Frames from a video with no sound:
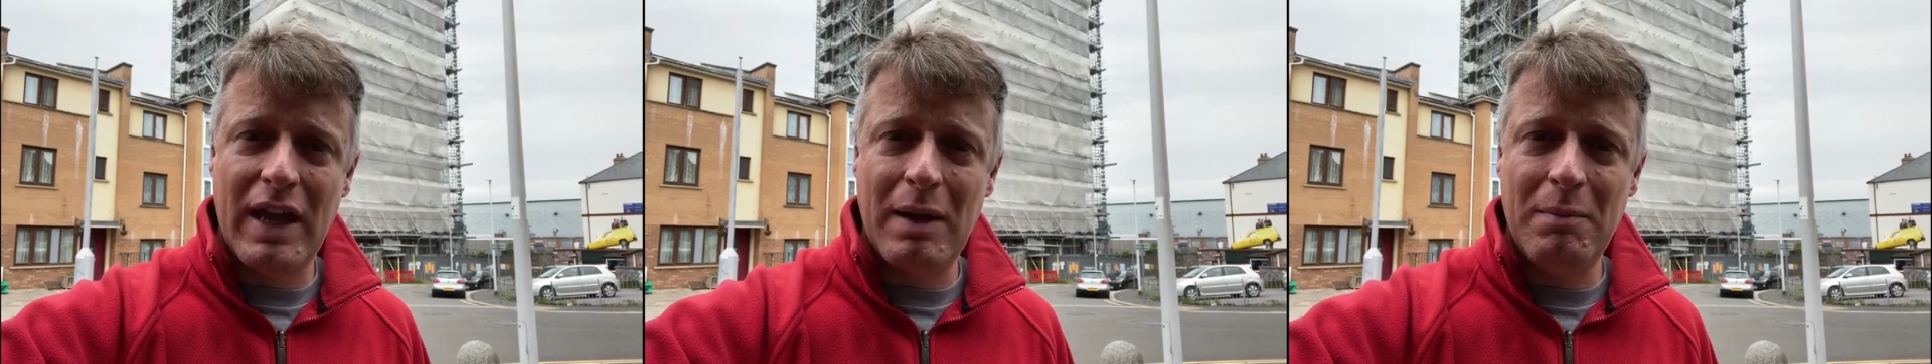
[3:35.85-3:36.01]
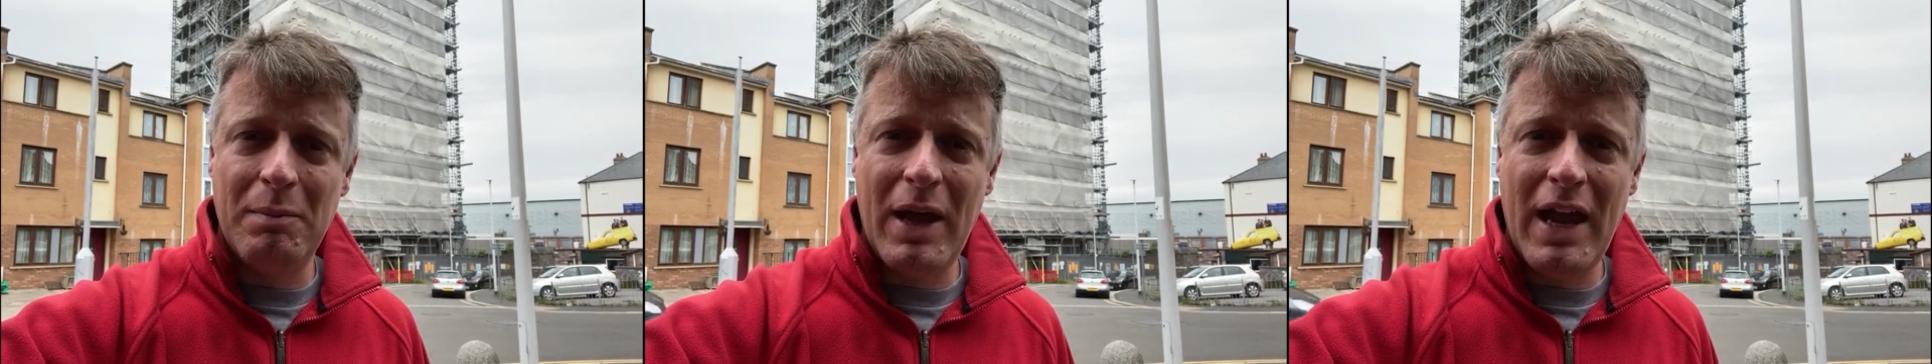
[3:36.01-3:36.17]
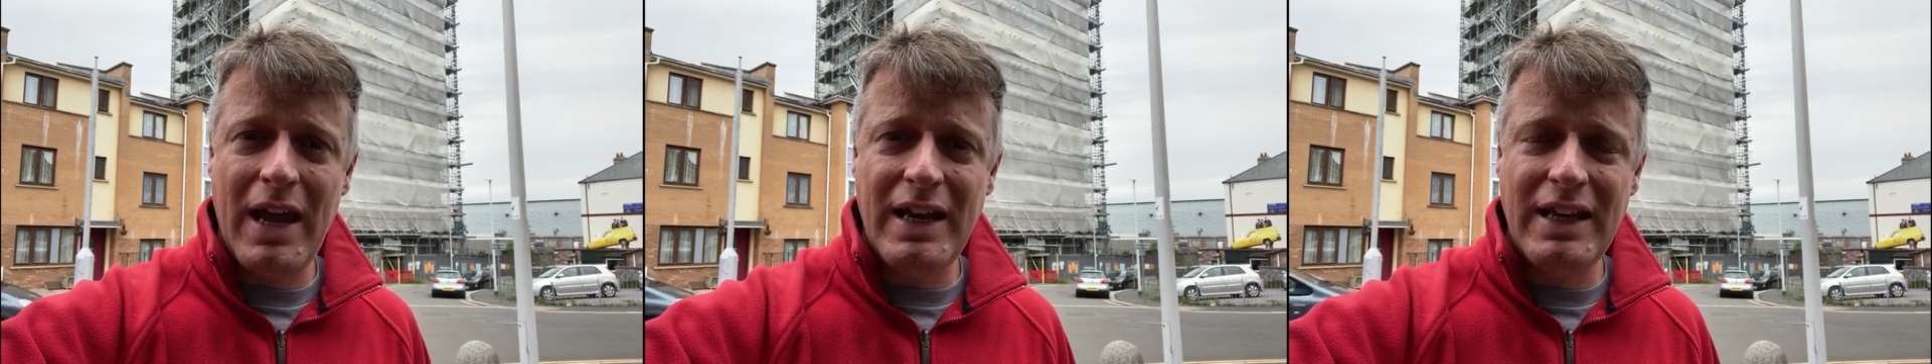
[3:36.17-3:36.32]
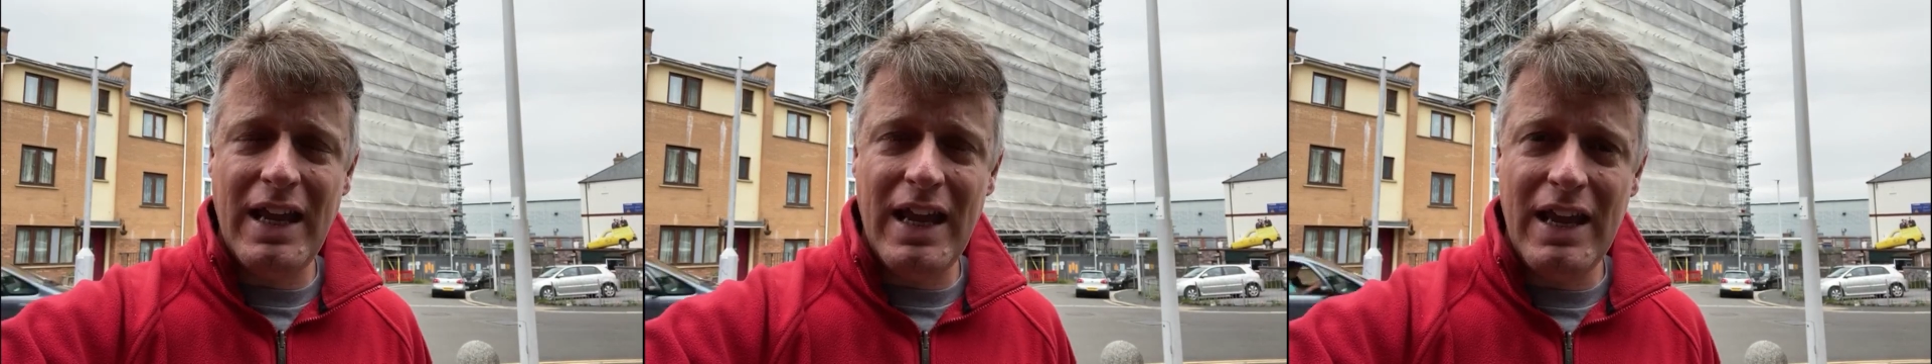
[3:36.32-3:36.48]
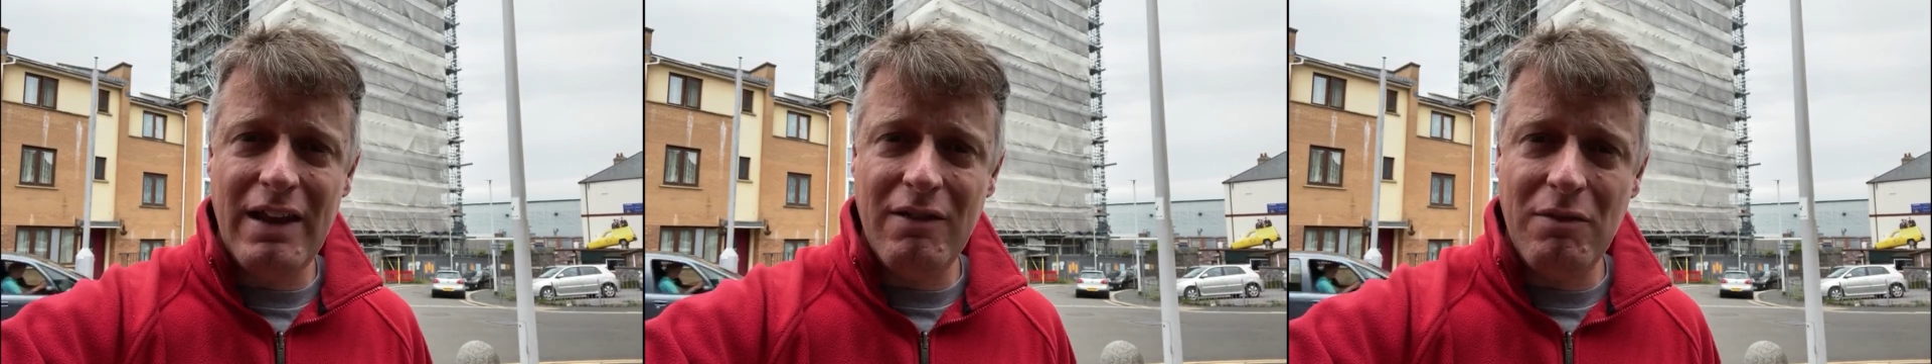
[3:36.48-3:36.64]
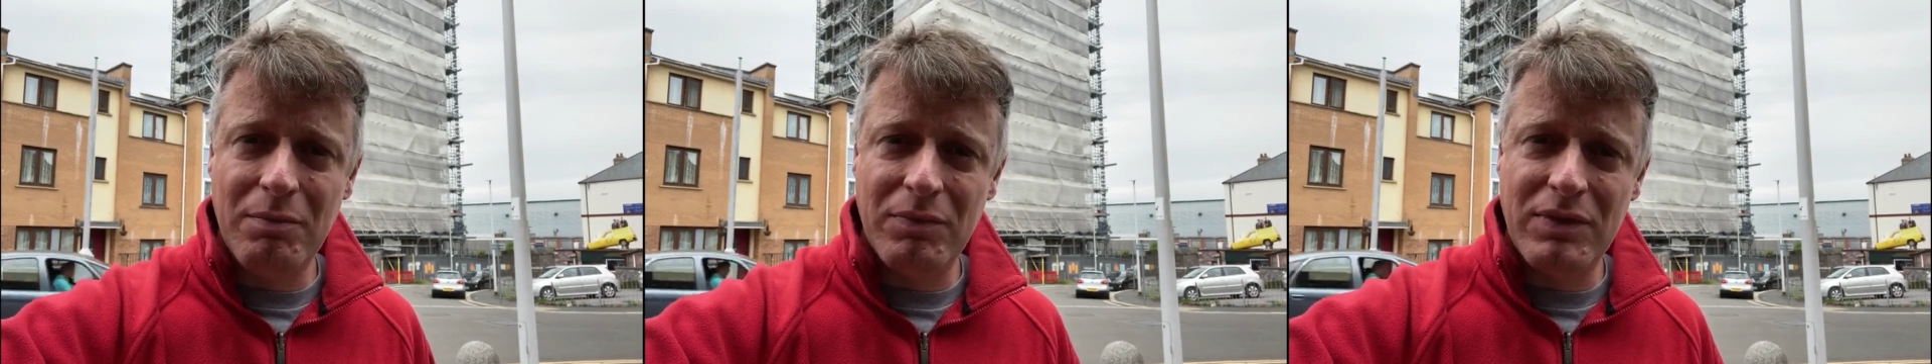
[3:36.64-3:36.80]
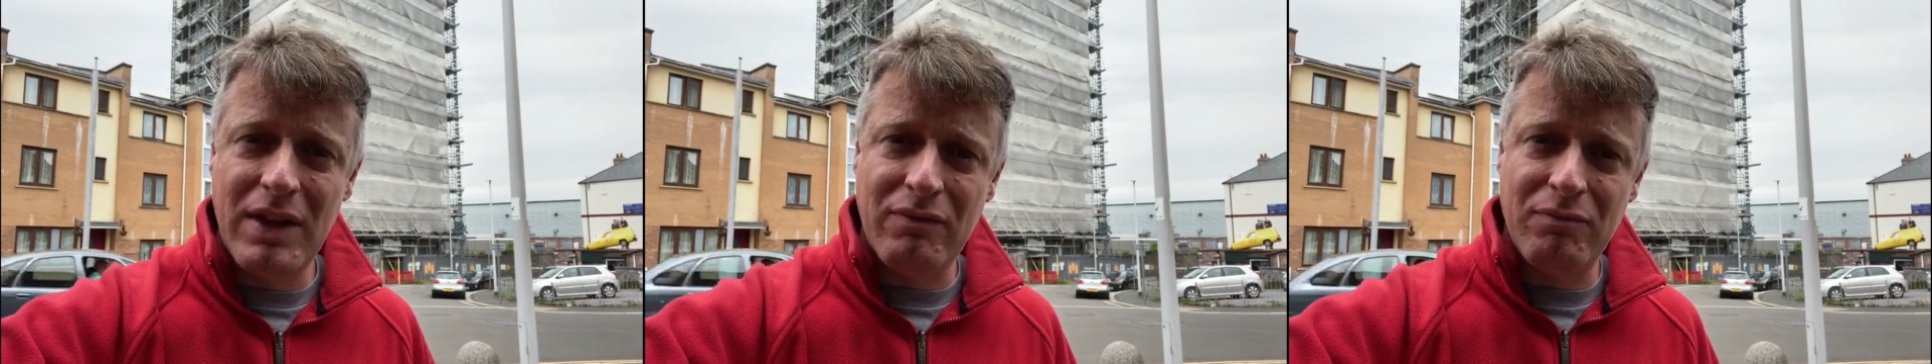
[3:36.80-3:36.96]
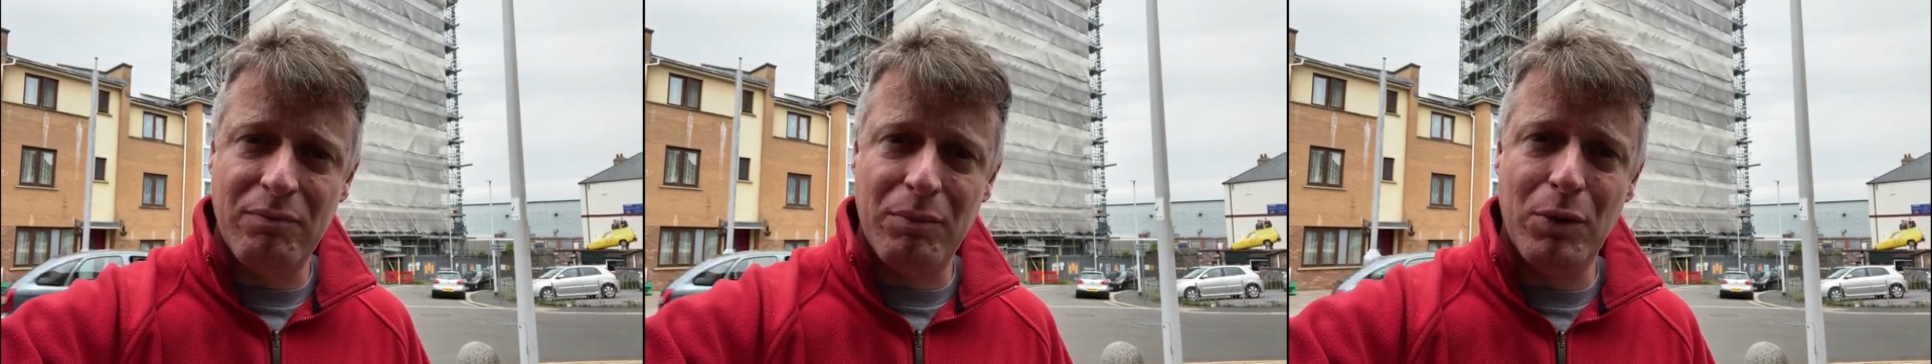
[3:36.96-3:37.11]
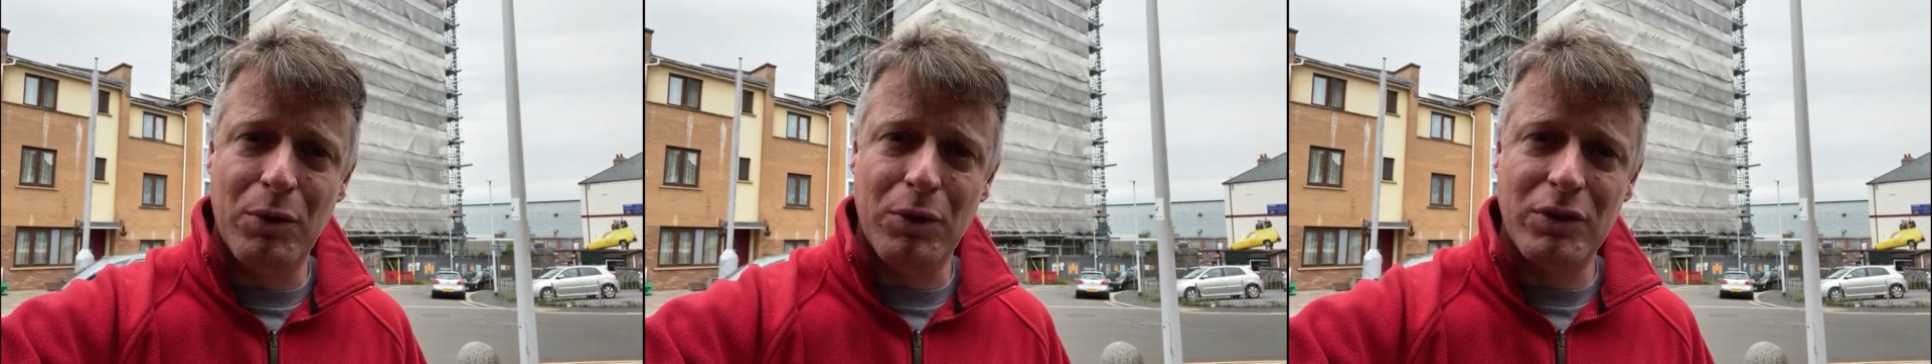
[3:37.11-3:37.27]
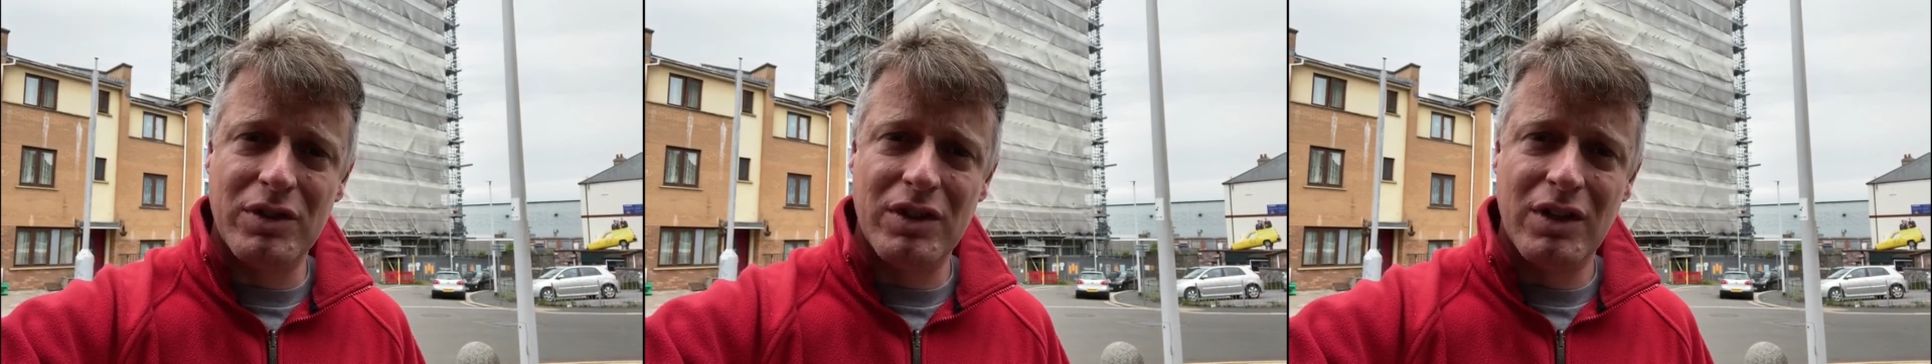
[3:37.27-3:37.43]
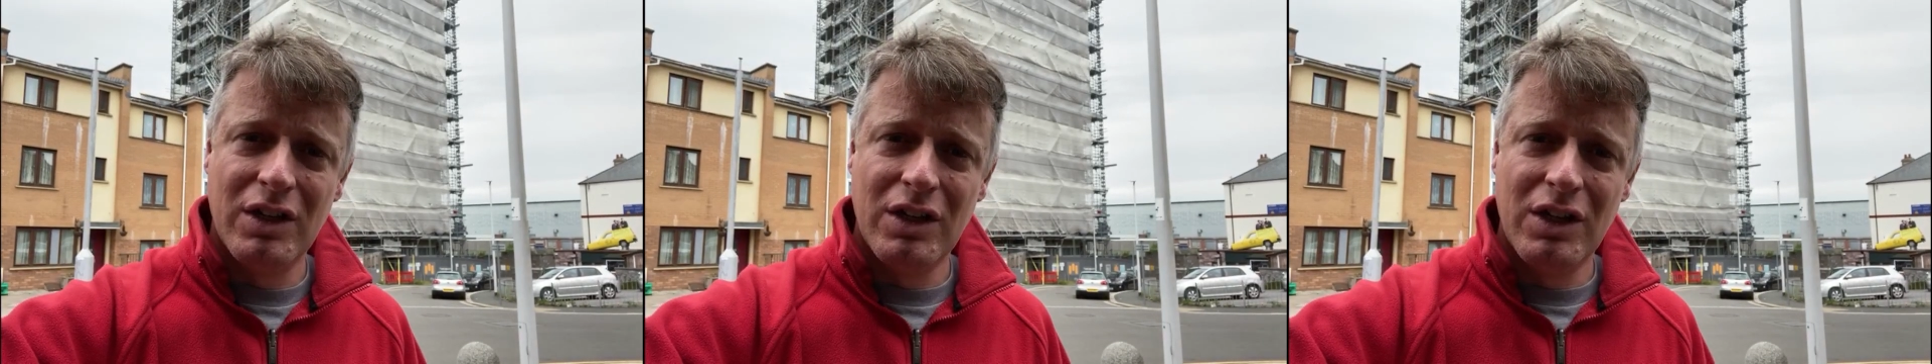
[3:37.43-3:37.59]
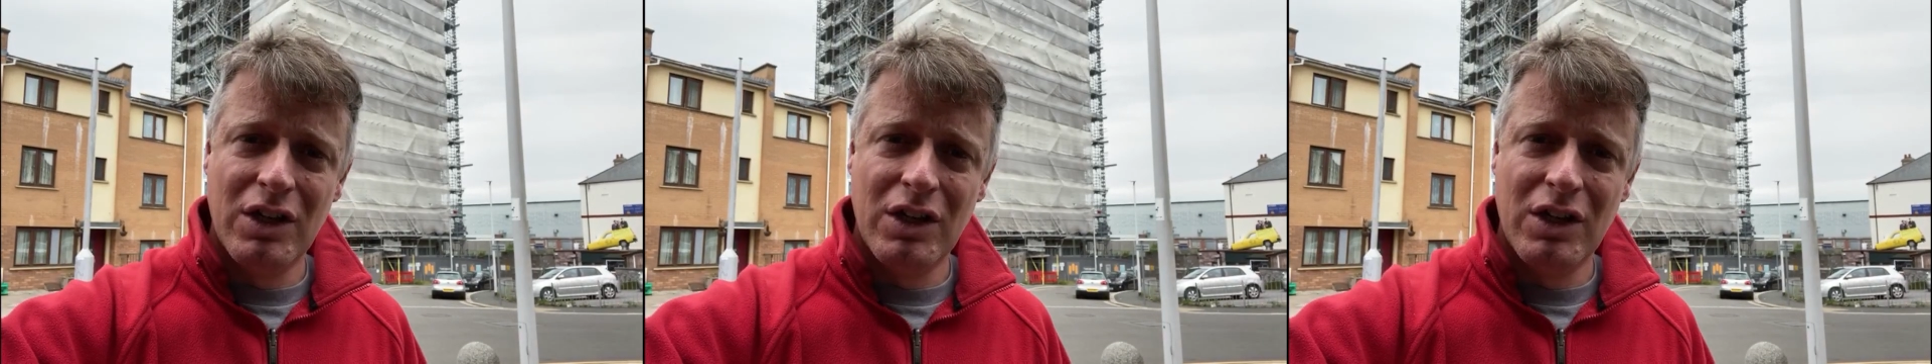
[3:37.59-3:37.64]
campaign here in Devonport